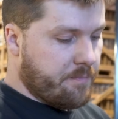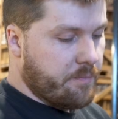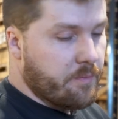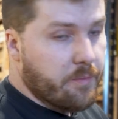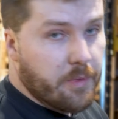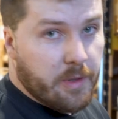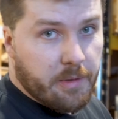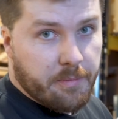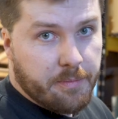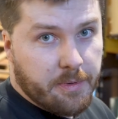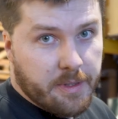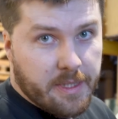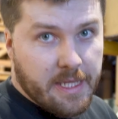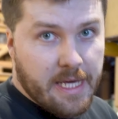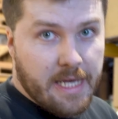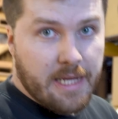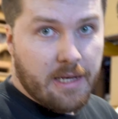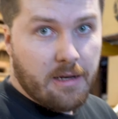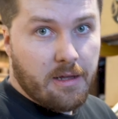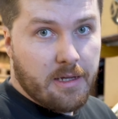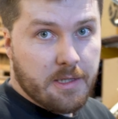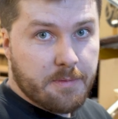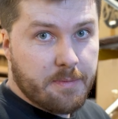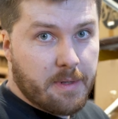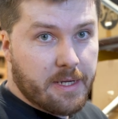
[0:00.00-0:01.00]
we can put the
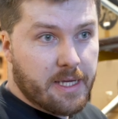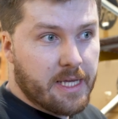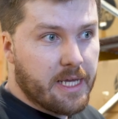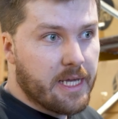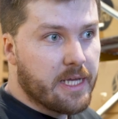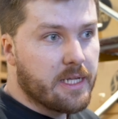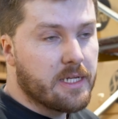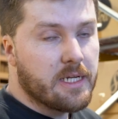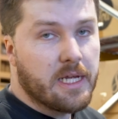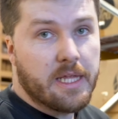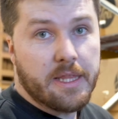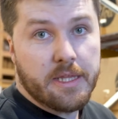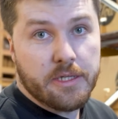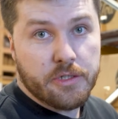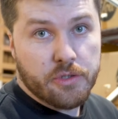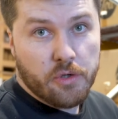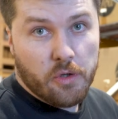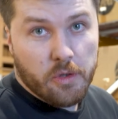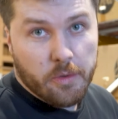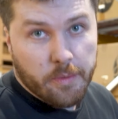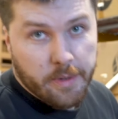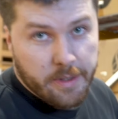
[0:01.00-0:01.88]
headlights back in and then torque the